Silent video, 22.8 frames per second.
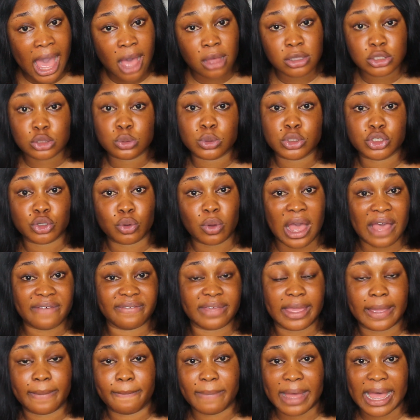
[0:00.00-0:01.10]
house, we don't have
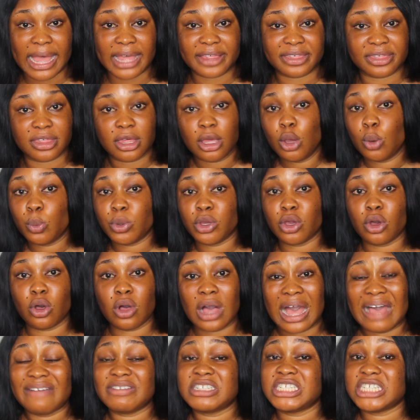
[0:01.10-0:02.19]
a bath. We
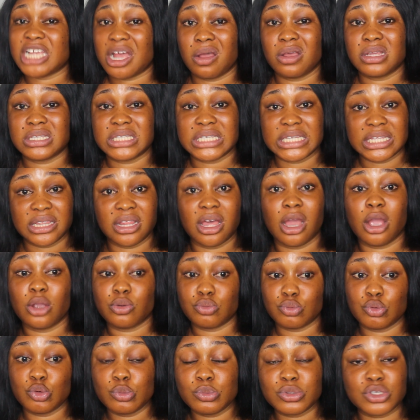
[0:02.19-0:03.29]
all have showers in our
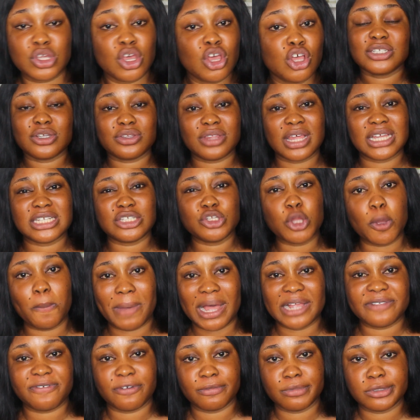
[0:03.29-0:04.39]
rooms. So there's no
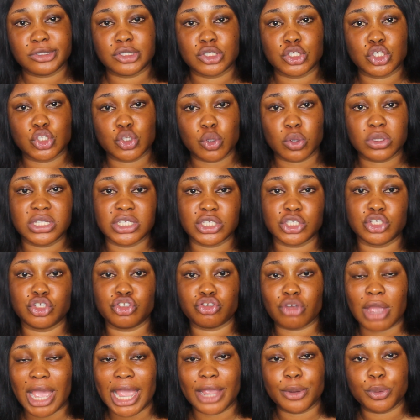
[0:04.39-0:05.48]
bath for me to soak these
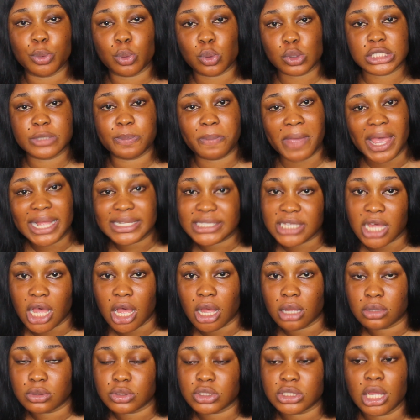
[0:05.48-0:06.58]
dry rose
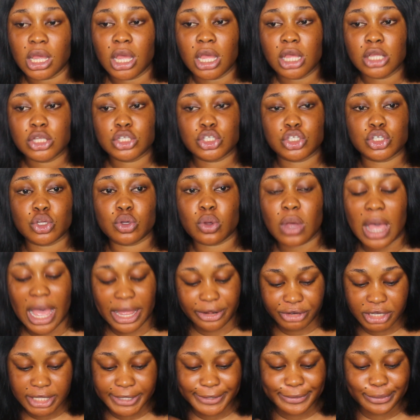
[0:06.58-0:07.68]
petals. So I
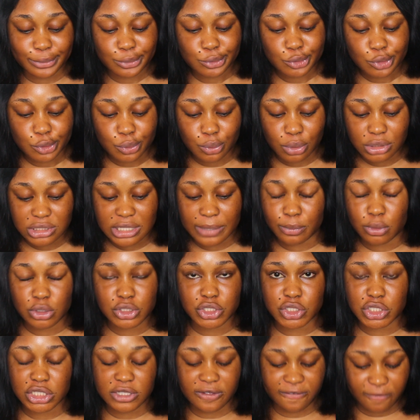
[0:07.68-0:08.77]
really don't know what I'm going
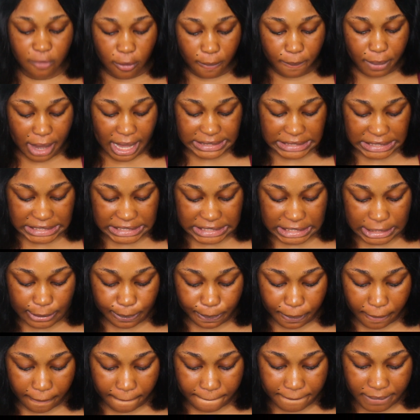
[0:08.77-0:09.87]
to use it for, but I just
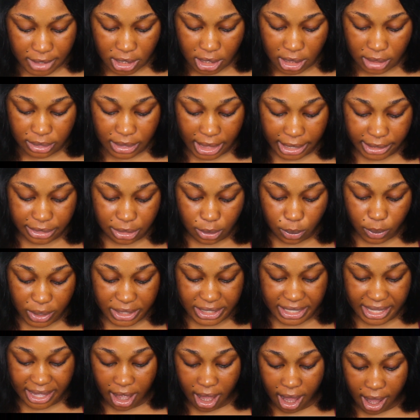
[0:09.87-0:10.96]
keep them like the way
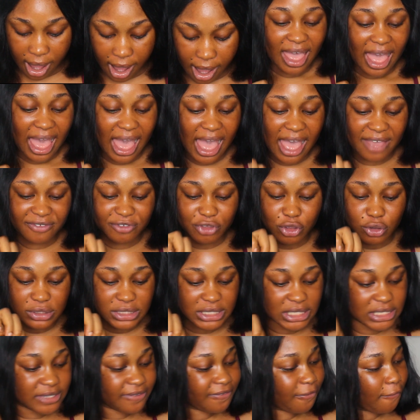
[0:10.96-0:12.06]
they are. I've
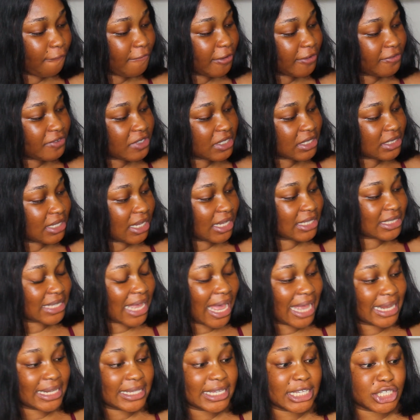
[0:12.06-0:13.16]
used this for 15 days
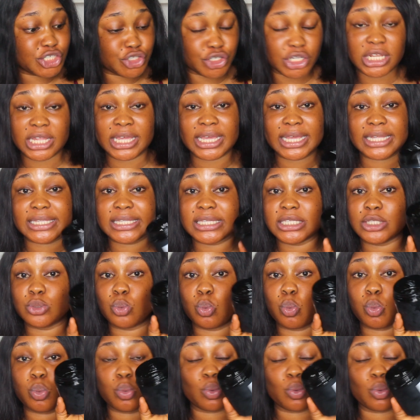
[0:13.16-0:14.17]
and literally it is